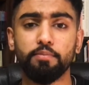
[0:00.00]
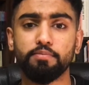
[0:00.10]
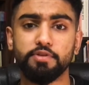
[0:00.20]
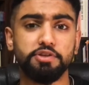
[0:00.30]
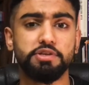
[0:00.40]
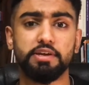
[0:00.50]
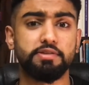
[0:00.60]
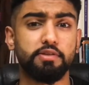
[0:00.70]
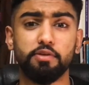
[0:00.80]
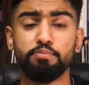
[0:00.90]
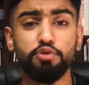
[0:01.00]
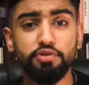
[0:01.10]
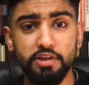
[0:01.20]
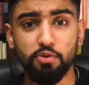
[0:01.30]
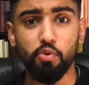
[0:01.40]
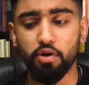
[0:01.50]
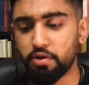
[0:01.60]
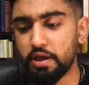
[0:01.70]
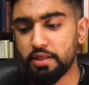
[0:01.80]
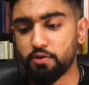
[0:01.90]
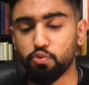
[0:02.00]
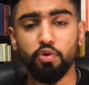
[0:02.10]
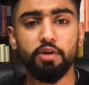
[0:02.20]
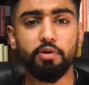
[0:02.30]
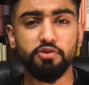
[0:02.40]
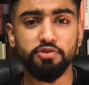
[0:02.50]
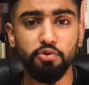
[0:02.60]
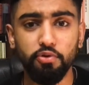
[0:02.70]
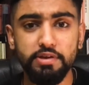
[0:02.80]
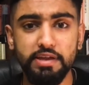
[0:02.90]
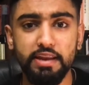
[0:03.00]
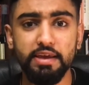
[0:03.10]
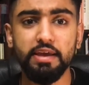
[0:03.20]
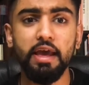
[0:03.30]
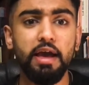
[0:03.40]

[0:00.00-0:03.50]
such as the music one. There was one about storytelling.